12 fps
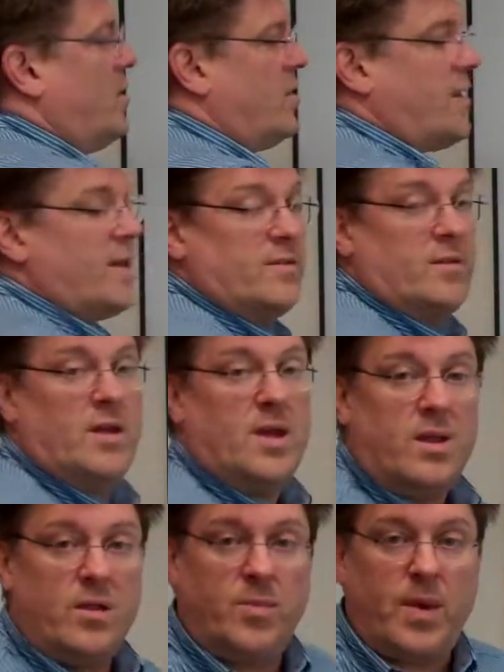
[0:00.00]
That's an
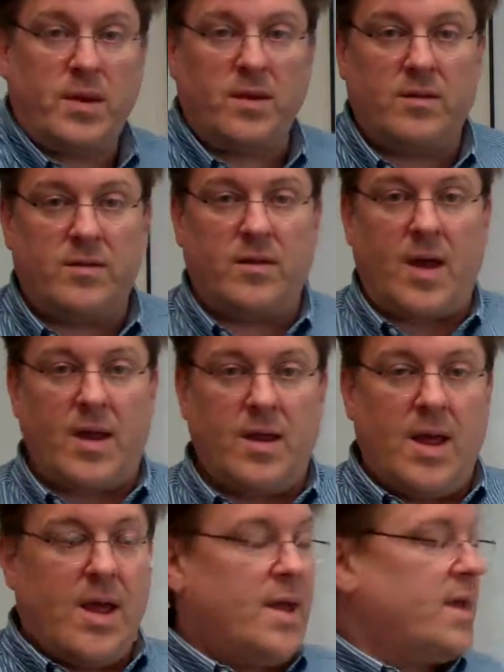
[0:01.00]
independent set.
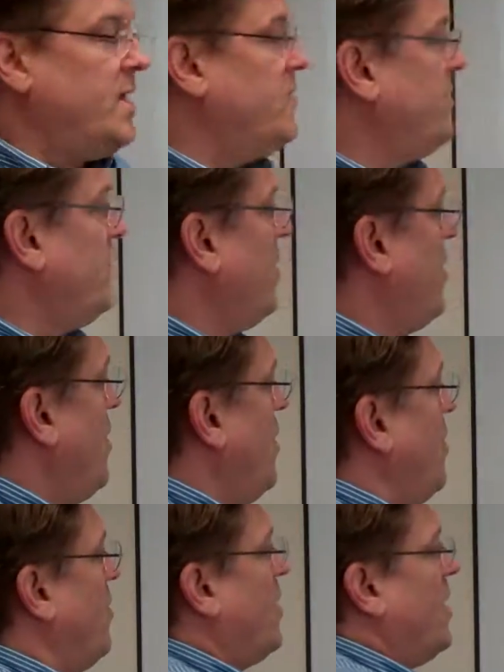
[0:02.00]
Even
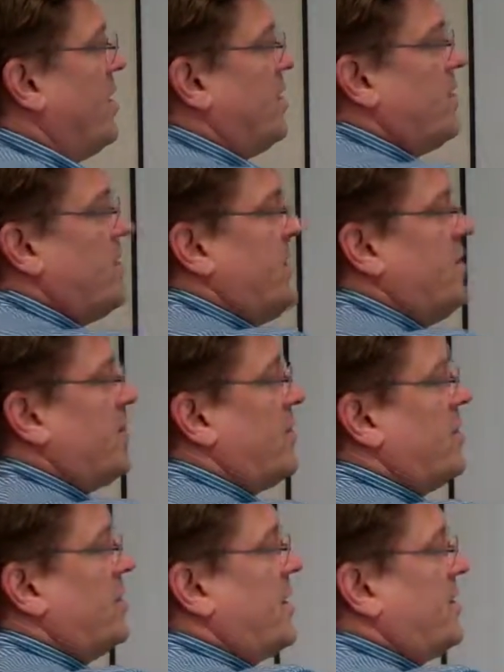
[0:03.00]
though these are
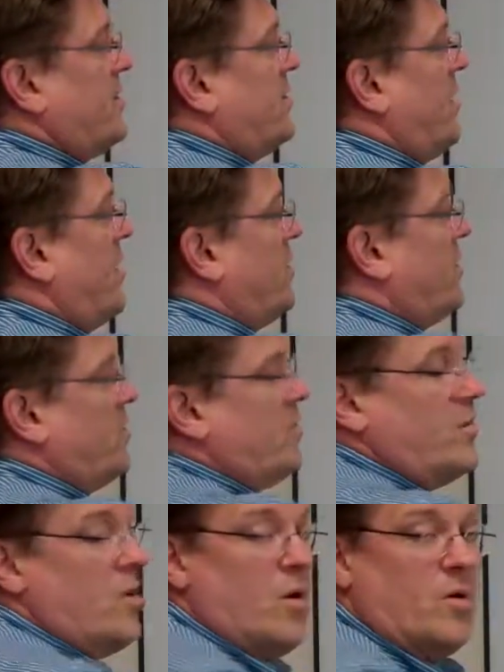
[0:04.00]
connected to other
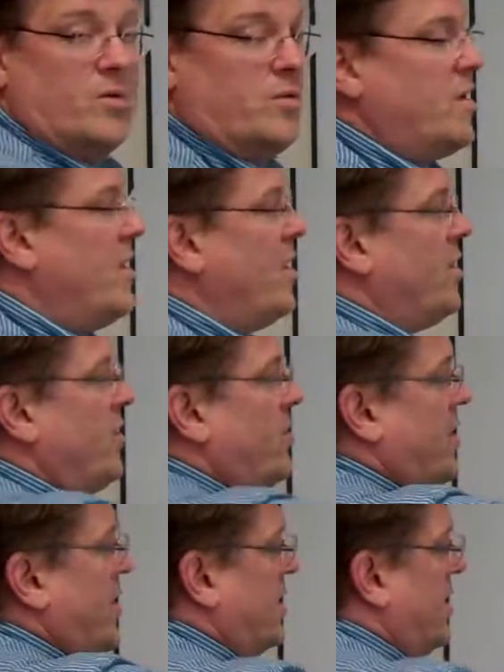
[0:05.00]
nodes, they're
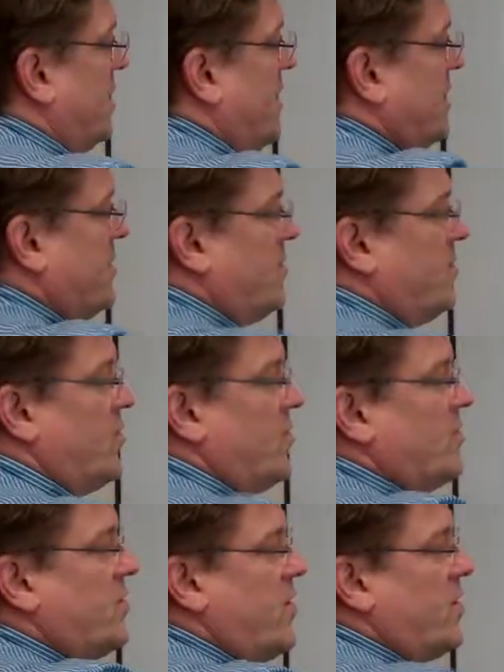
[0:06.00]
not connected to
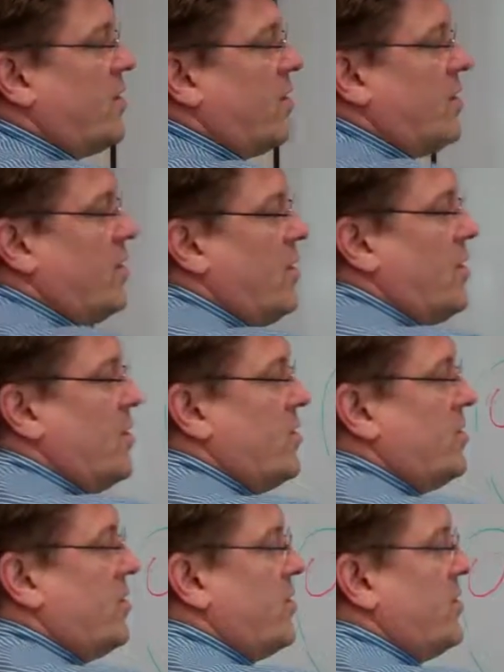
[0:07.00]
each other.
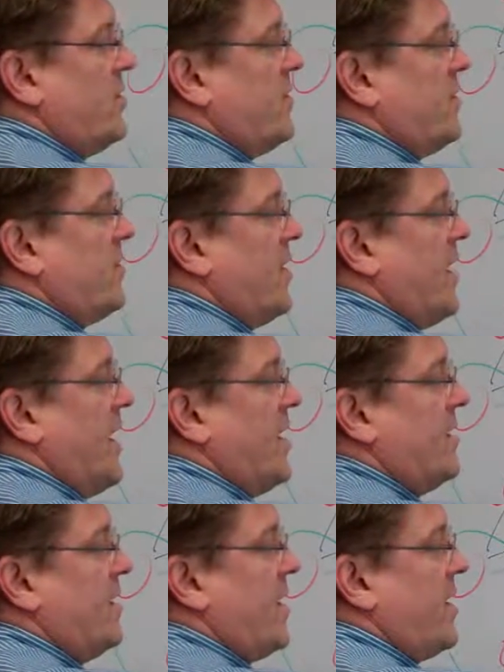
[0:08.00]
So this is an
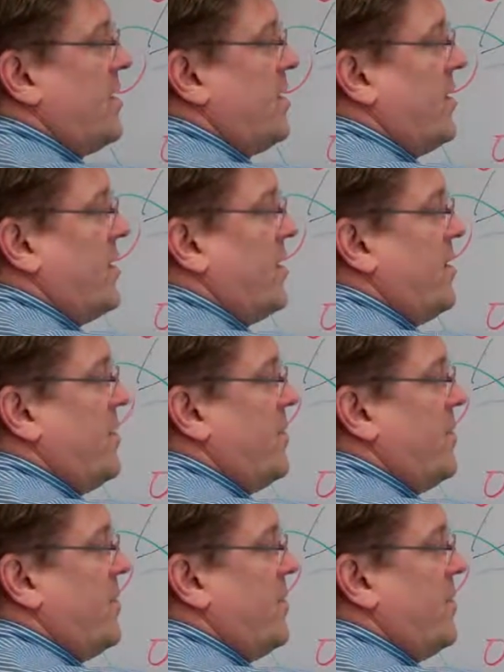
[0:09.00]
anti-clique